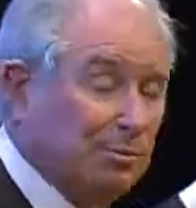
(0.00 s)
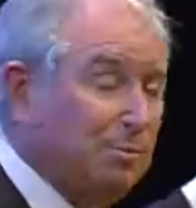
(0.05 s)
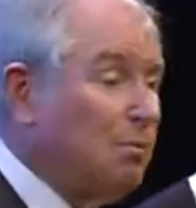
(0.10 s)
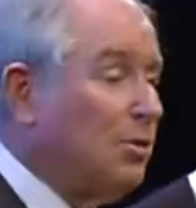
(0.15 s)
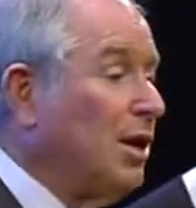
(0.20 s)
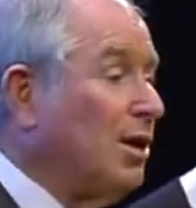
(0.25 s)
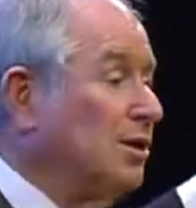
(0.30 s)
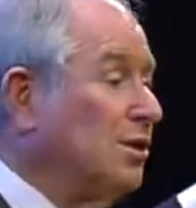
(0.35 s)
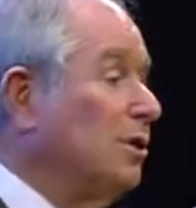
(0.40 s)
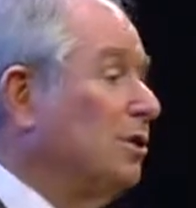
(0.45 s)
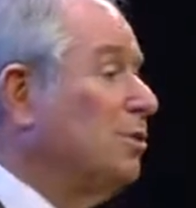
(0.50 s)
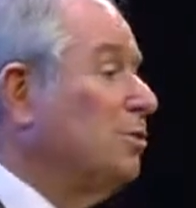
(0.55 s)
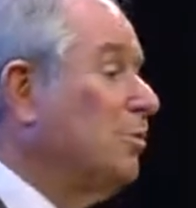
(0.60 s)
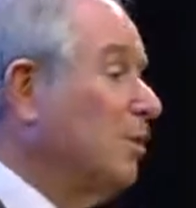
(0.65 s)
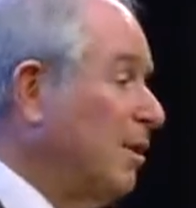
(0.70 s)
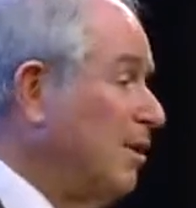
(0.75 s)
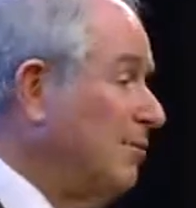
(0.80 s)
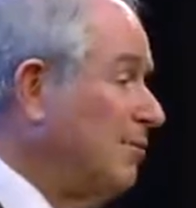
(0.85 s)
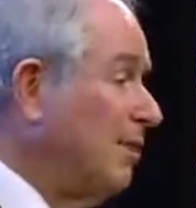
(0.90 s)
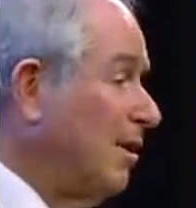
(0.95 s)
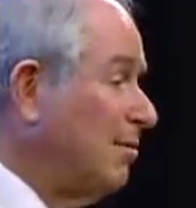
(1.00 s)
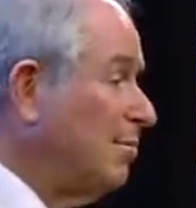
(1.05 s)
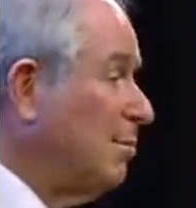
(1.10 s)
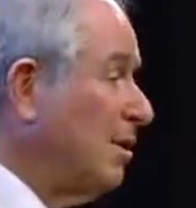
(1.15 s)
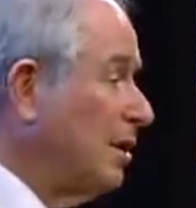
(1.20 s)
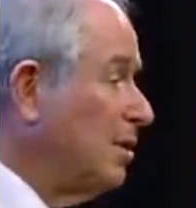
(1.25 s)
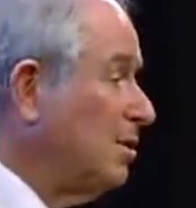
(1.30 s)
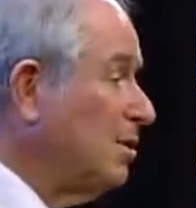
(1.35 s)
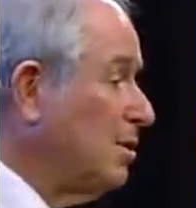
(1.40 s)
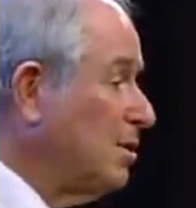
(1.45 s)
Price it 25
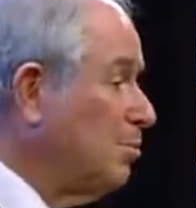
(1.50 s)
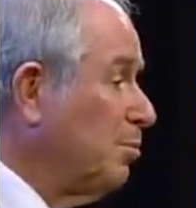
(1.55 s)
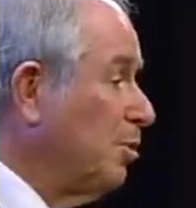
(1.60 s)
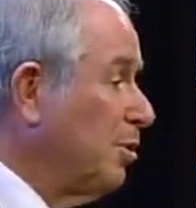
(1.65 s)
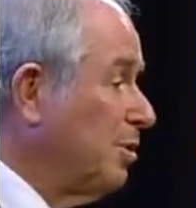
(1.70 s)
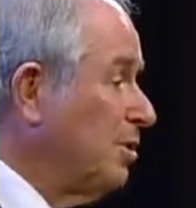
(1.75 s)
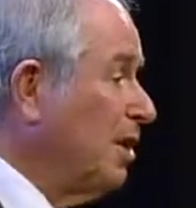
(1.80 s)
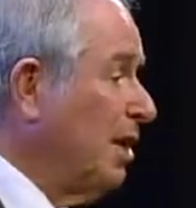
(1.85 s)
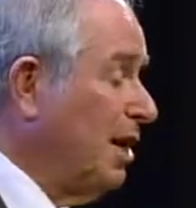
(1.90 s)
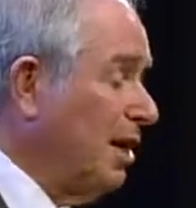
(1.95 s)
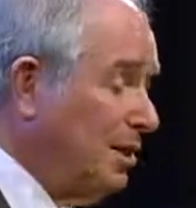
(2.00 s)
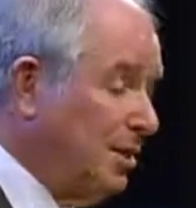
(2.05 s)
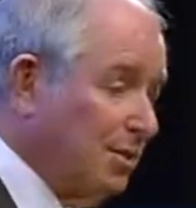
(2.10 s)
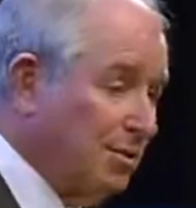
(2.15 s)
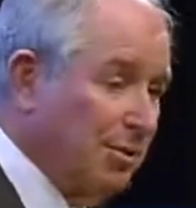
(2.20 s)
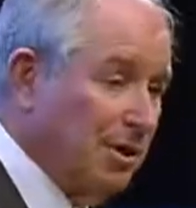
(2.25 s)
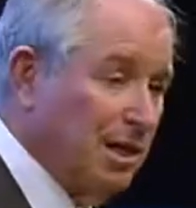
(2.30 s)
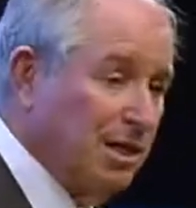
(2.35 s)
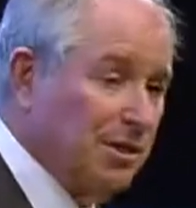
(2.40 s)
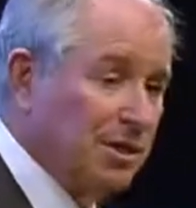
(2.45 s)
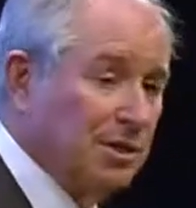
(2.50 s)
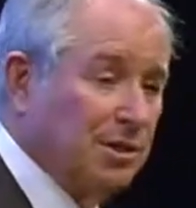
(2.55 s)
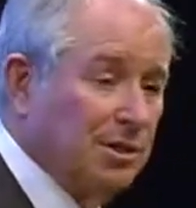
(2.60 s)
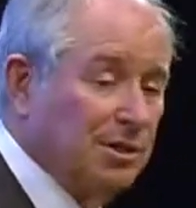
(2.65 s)
basis points ahead, you'll get the